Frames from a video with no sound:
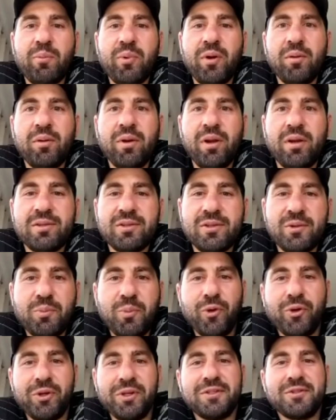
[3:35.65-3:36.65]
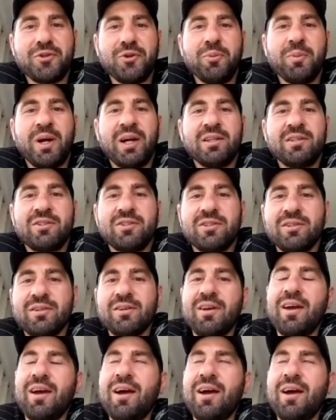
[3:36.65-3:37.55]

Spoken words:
probably don't support you too much.